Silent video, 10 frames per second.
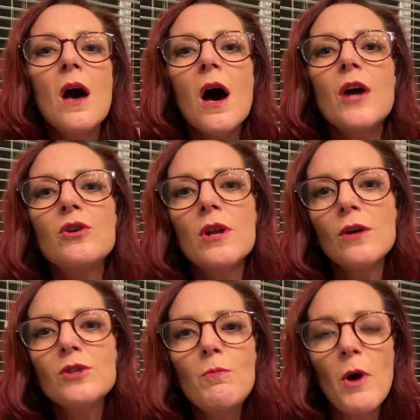You can
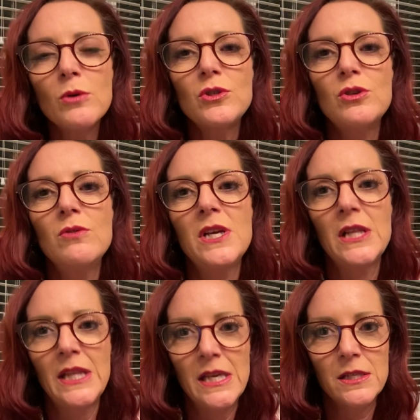also post unique
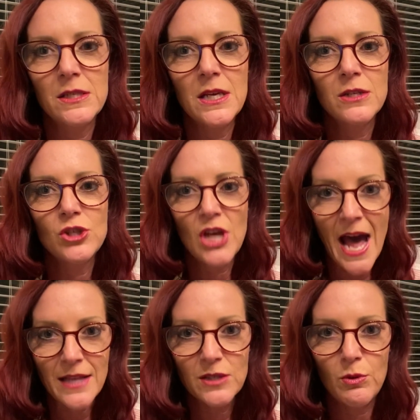links in
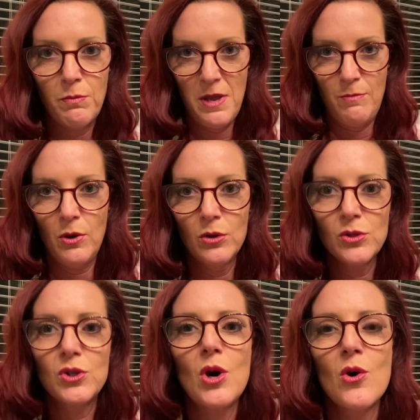chats with people.
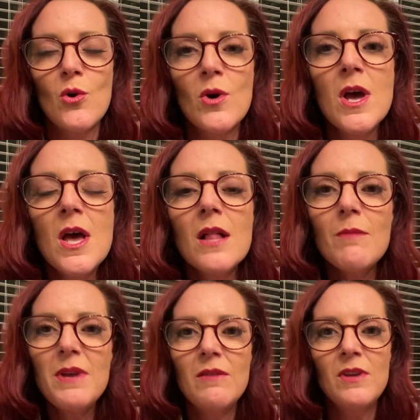So let
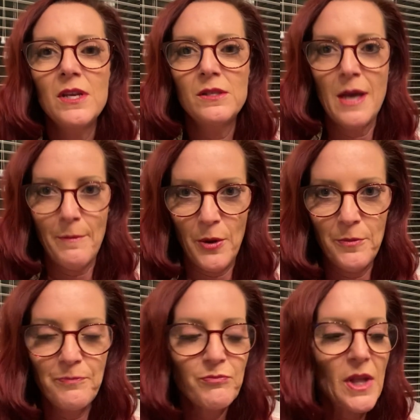me give you an example.
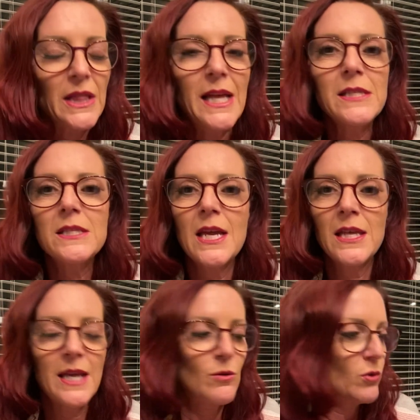Let's say
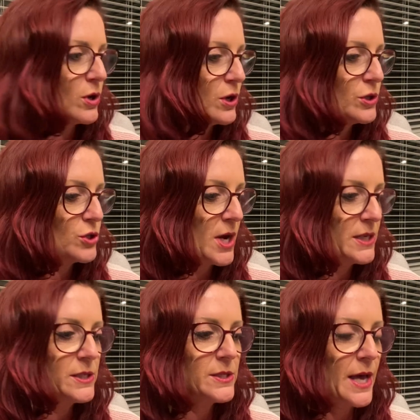that we're trying
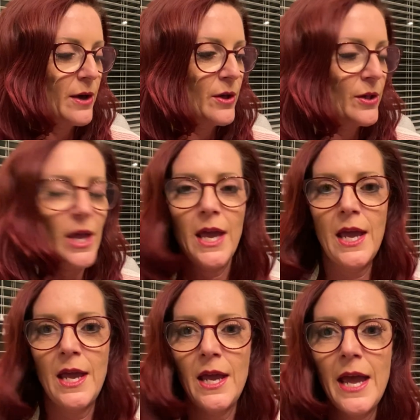to sell
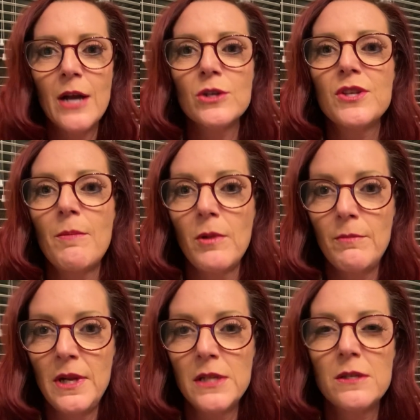a hair
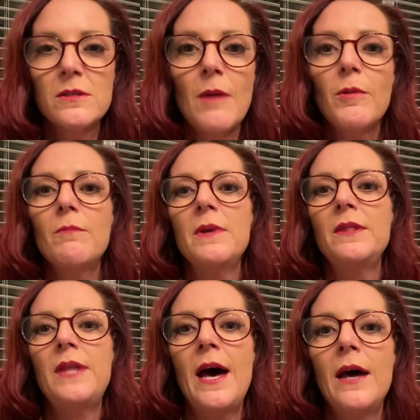supplement. It's a
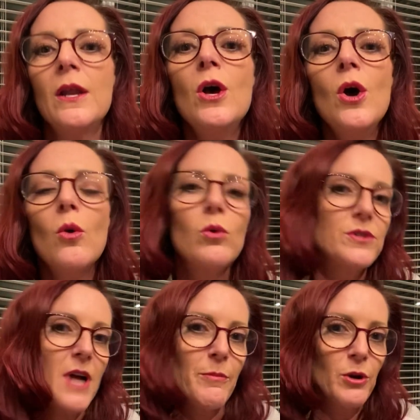supplement that will
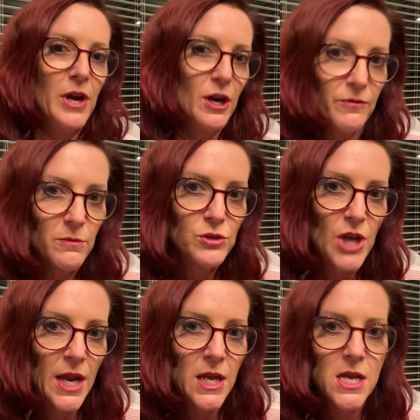stop your hair from
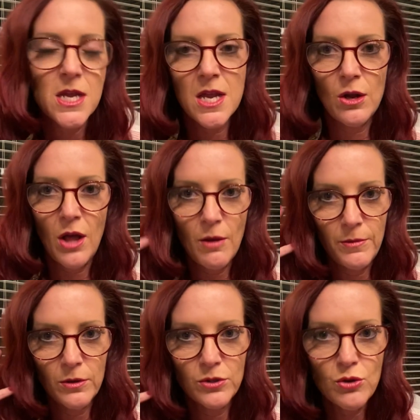shedding and it'll help
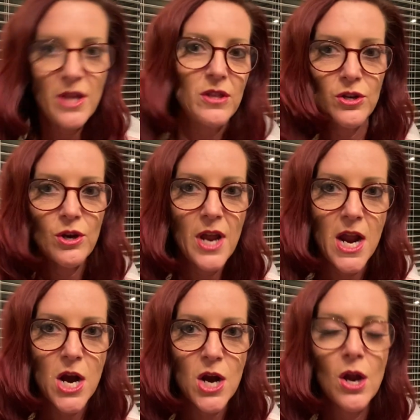you strengthen your
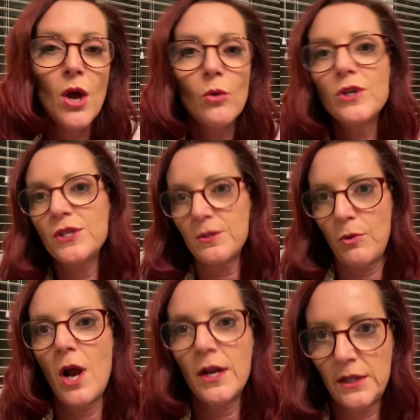hair, which is a
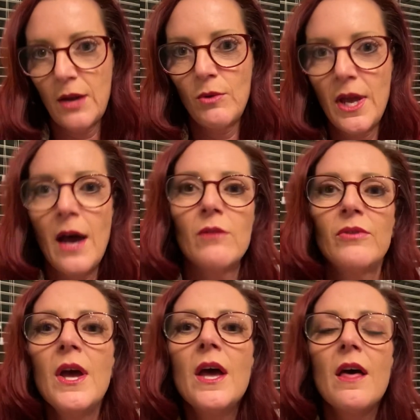product that we have.
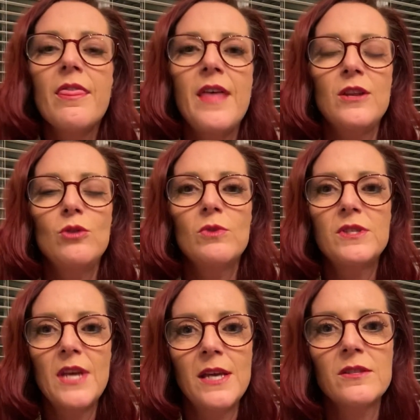Then you would
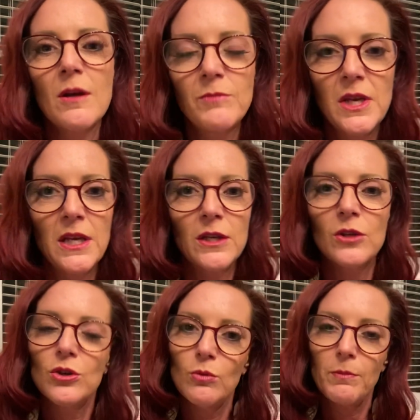post
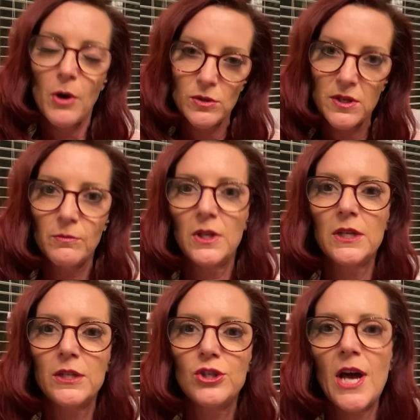something in
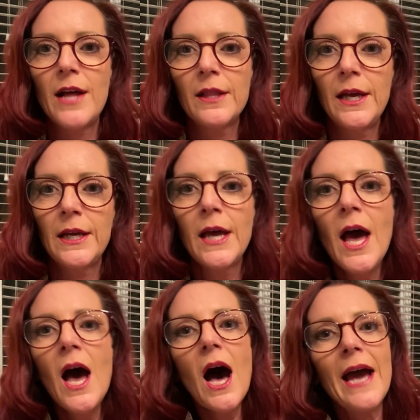the chat like,
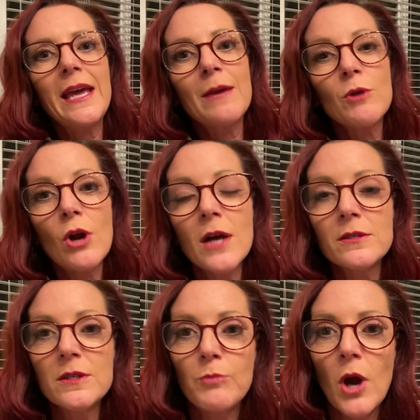I came across
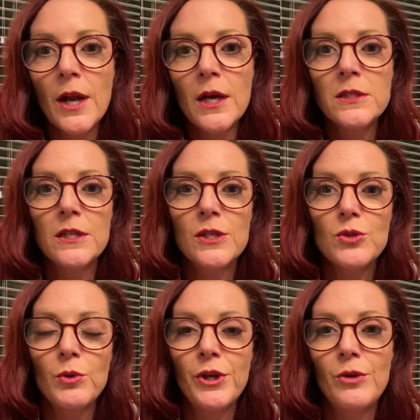this product and it's
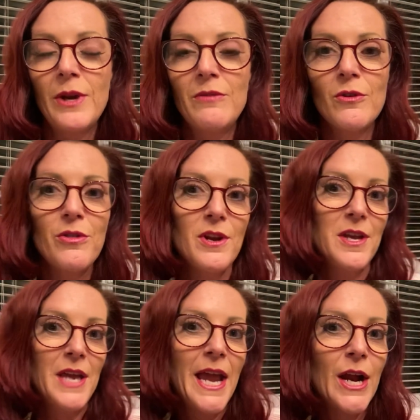really great for thinning
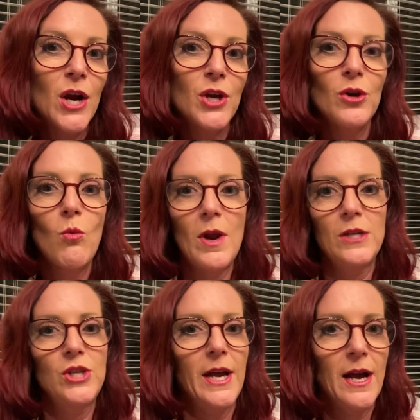hair. You'll want to
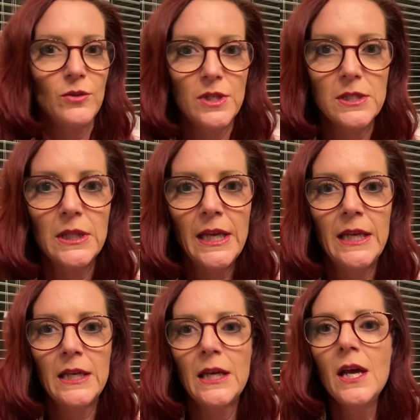check out this
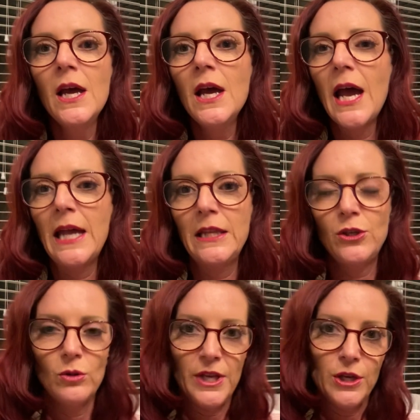link. And then
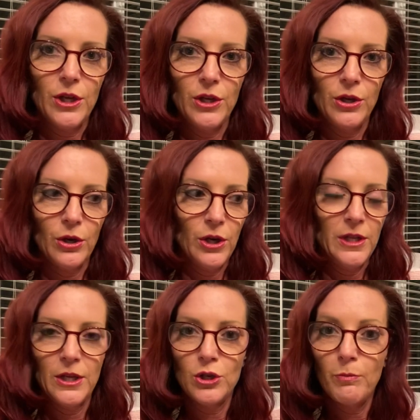
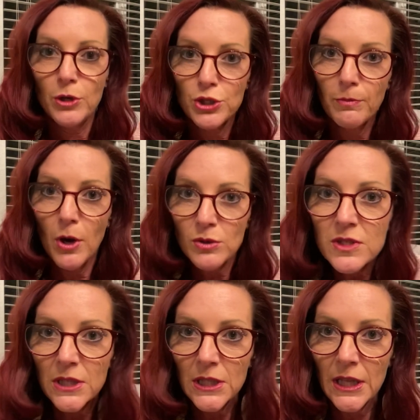you put your post
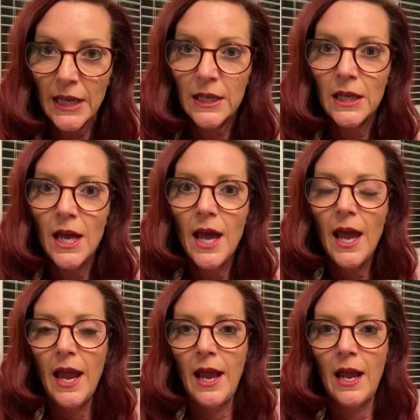in the link,
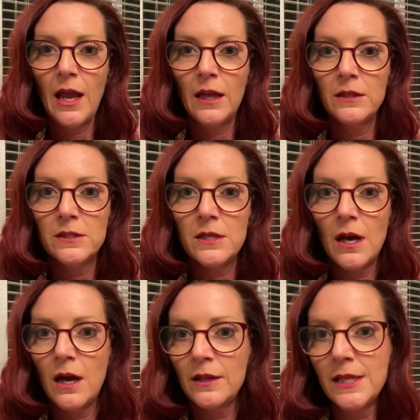and
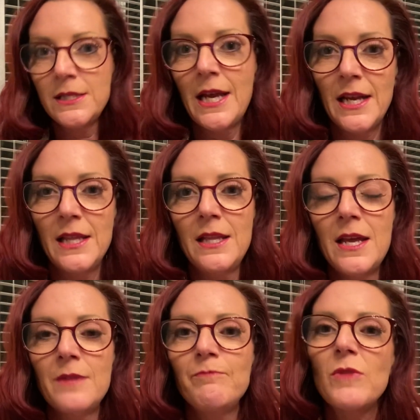that's it. And
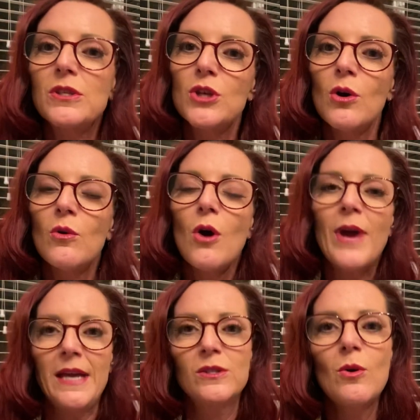then, so
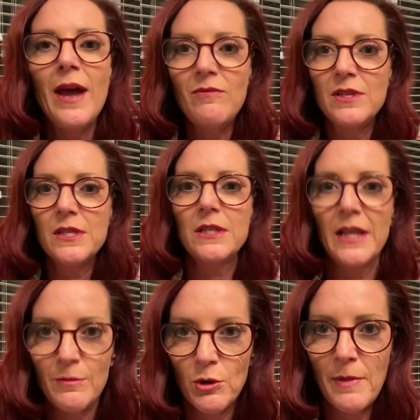I have a
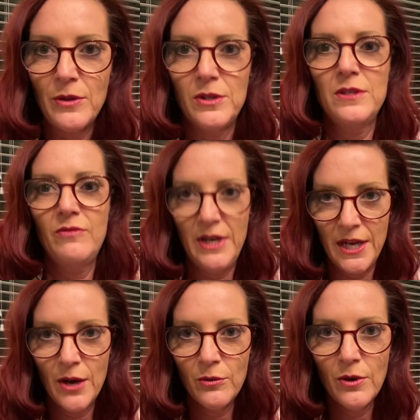disclaimer about this
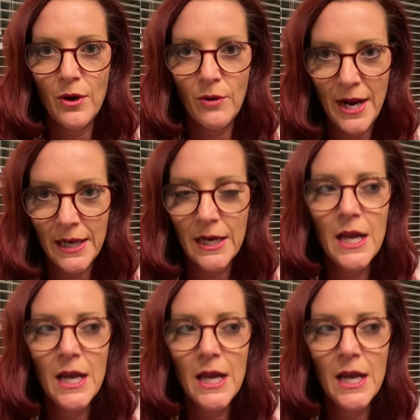video, all right?